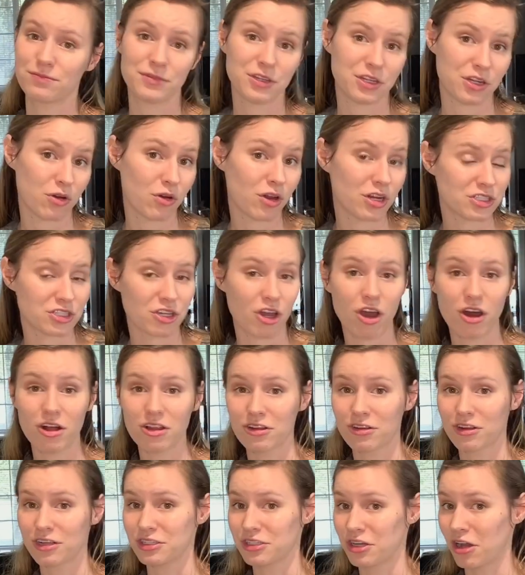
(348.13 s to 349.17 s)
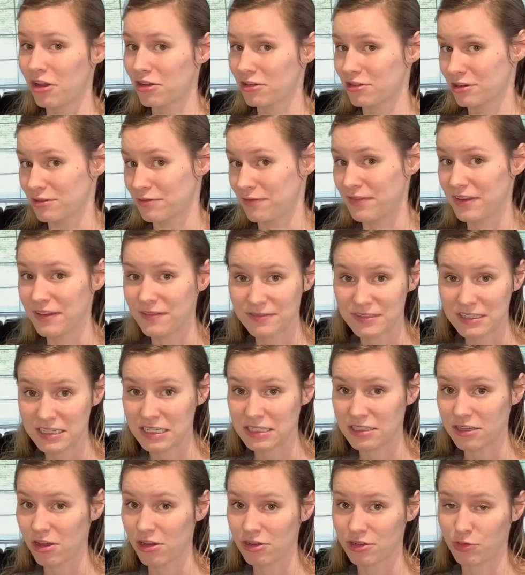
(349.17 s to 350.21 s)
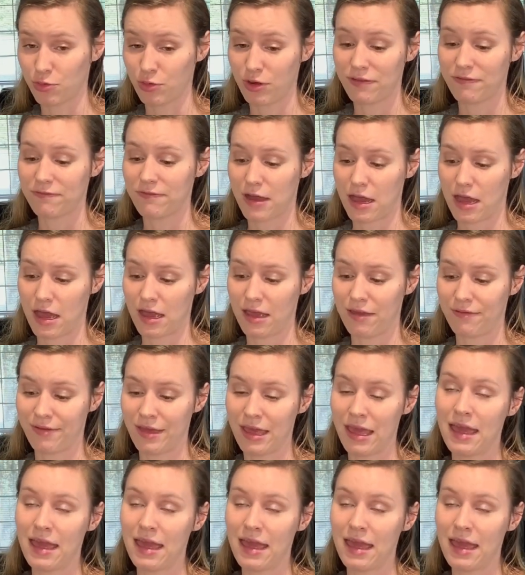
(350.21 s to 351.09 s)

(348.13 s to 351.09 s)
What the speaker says: $1, $1.50, $1.25.